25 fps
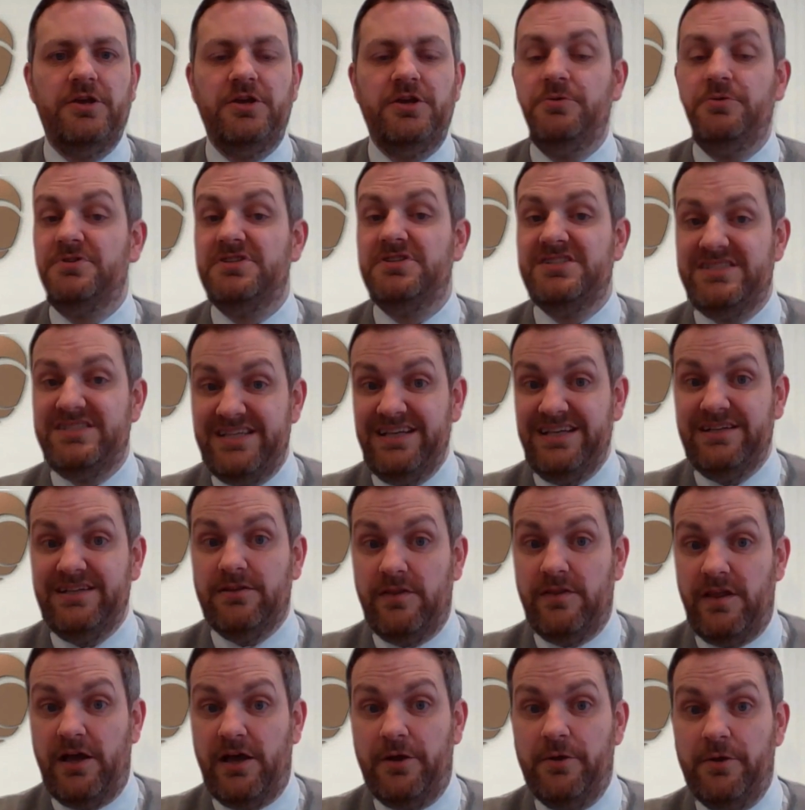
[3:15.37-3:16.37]
You
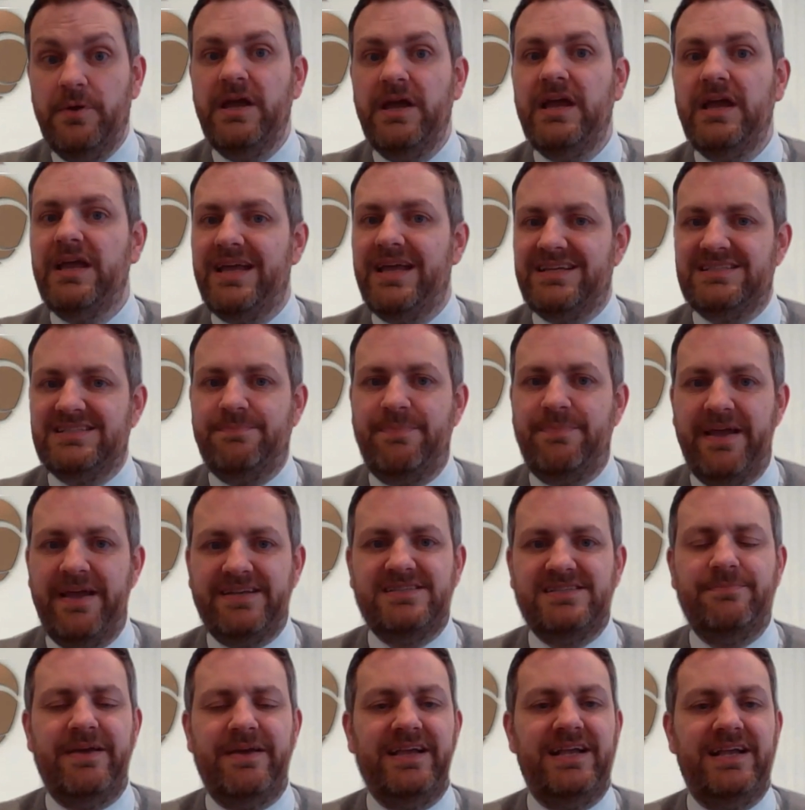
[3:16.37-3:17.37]
still, though,
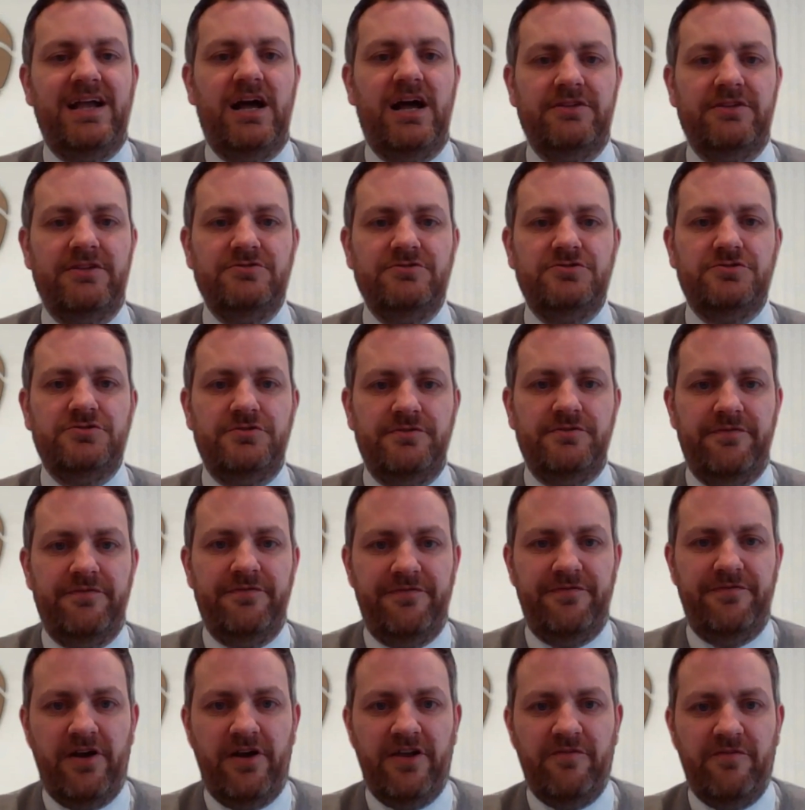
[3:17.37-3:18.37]
expect to make
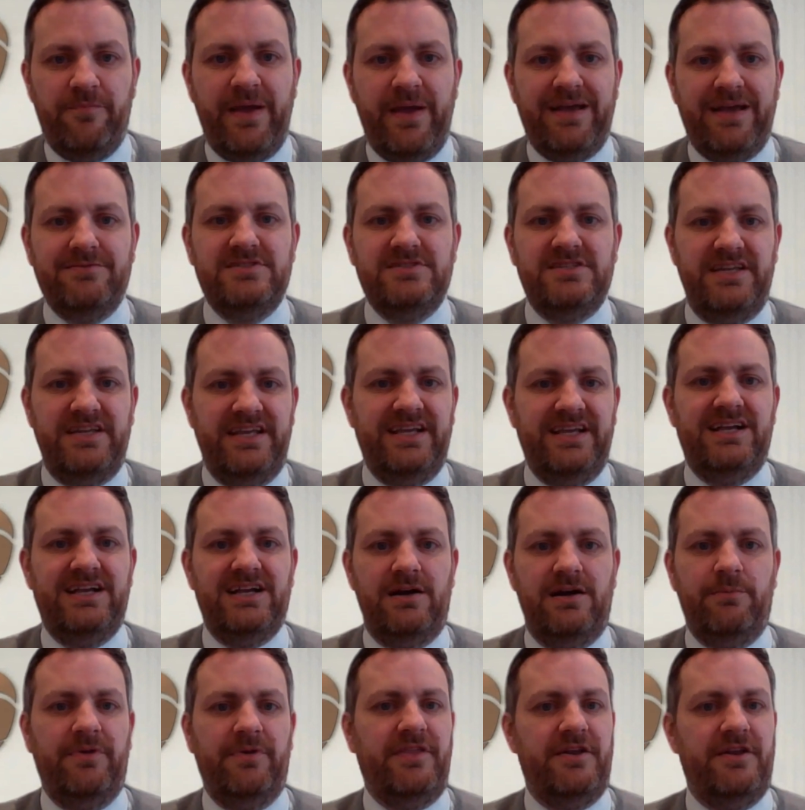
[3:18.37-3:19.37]
£105 in
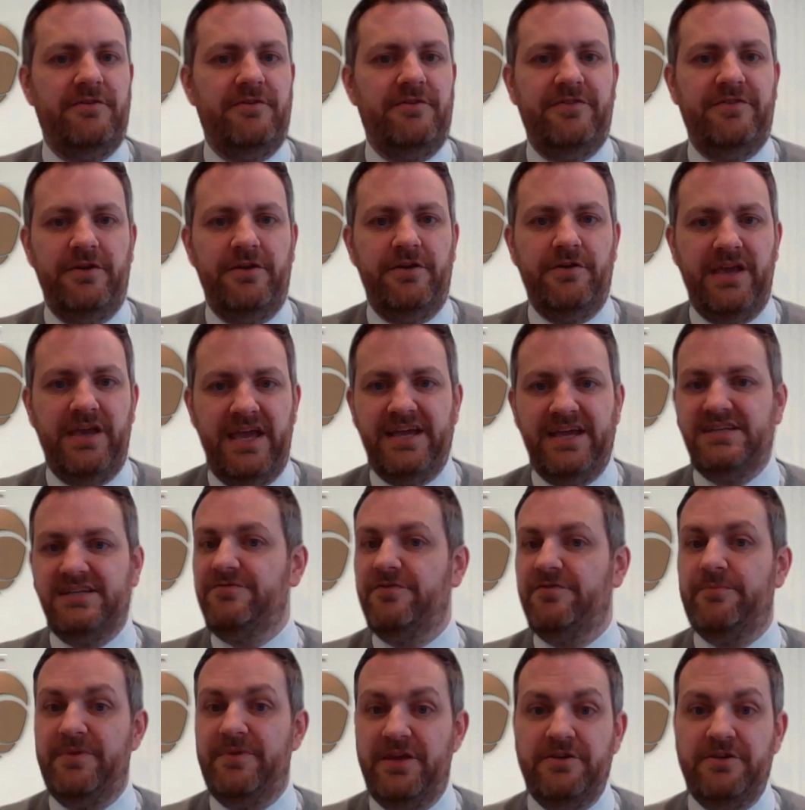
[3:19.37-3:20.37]
income within a few
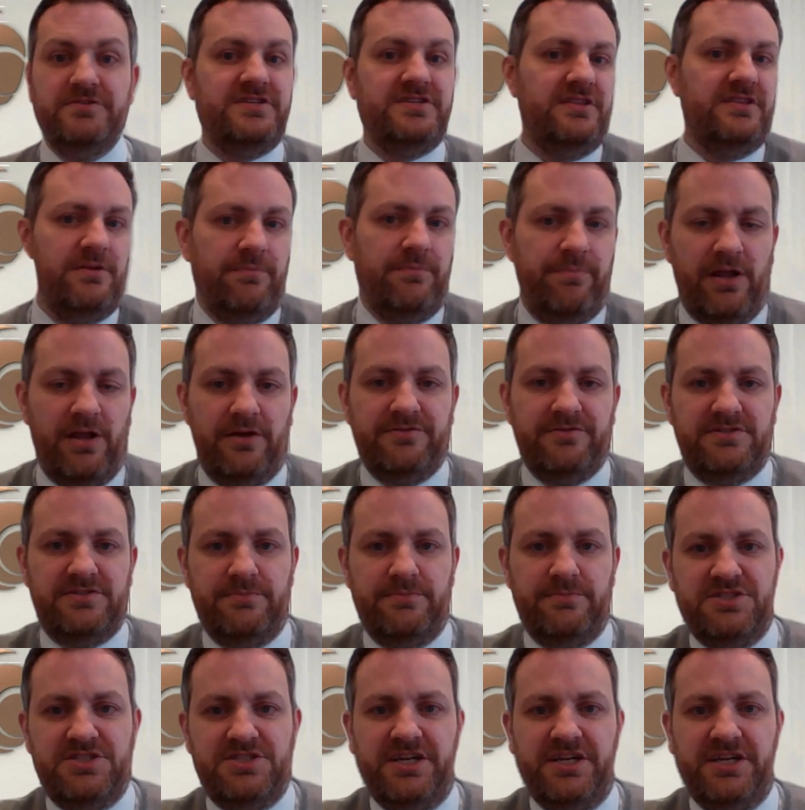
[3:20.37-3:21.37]
years from using the
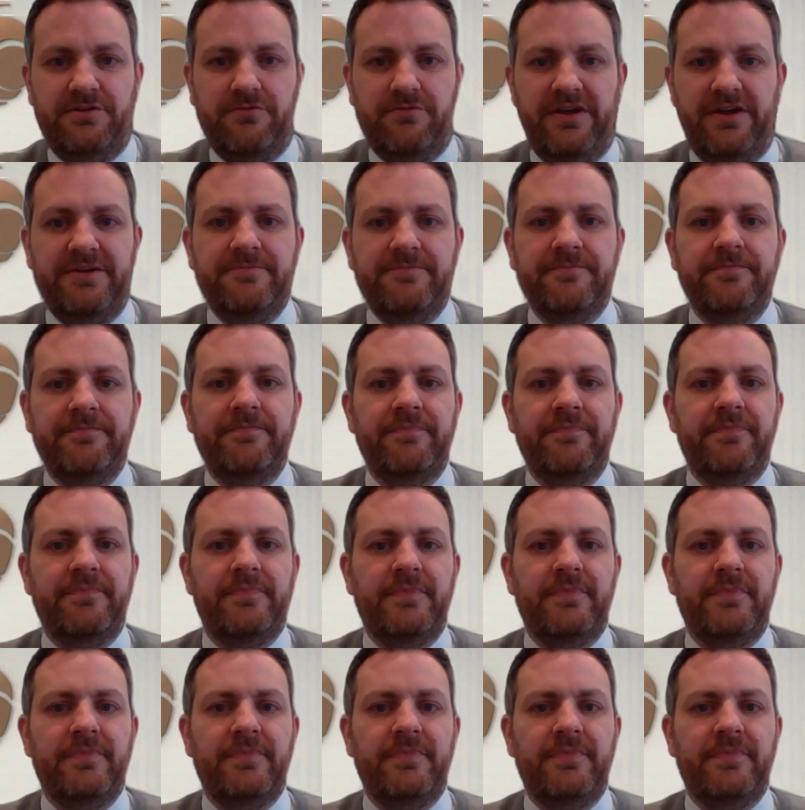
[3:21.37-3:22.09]
plant and machinery.